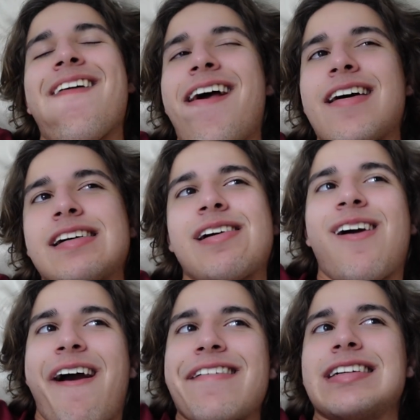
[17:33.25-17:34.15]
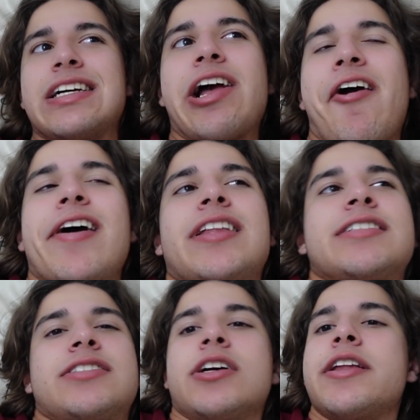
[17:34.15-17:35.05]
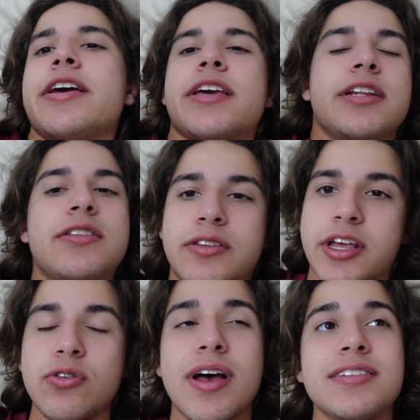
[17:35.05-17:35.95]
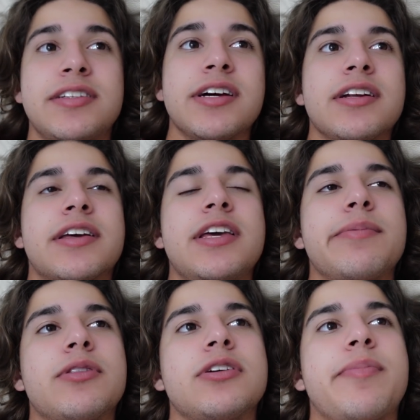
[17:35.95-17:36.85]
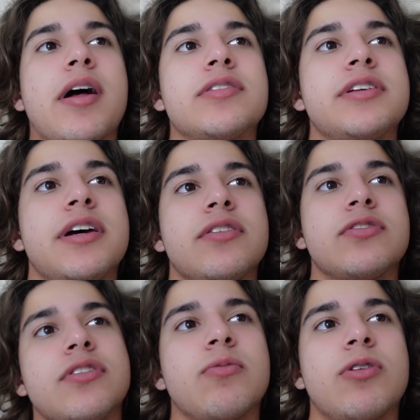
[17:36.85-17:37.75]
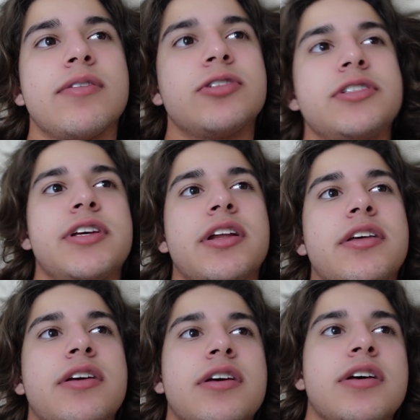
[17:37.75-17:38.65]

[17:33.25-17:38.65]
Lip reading: Yeah. And then Sunday, can you ask Tia to keep the bouncy house or the whatever she's getting?